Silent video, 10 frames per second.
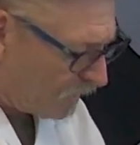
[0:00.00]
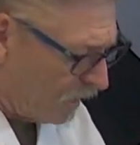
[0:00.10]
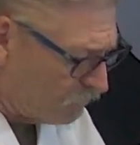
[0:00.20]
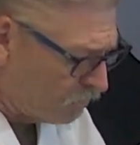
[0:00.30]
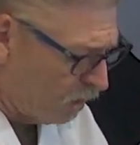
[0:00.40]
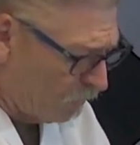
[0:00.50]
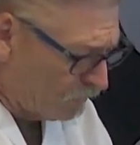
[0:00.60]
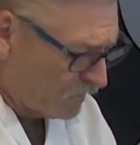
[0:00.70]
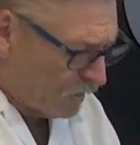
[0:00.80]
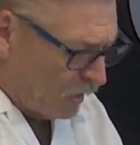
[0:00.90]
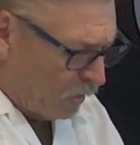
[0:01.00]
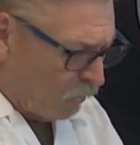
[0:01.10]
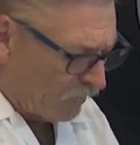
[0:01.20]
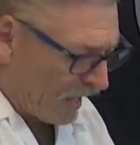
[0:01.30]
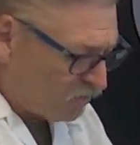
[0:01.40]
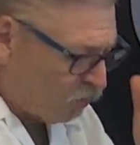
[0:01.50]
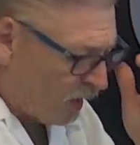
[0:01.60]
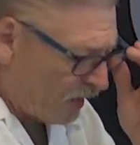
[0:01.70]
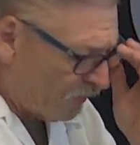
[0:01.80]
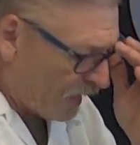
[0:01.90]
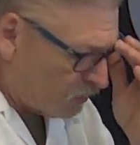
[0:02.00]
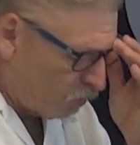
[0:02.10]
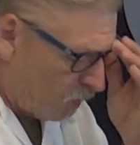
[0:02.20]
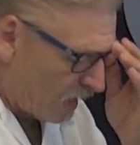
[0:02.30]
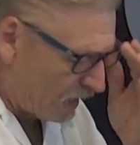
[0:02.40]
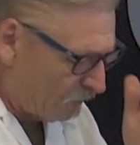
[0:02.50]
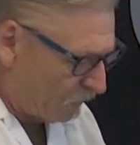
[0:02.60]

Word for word: And so that's why, that's why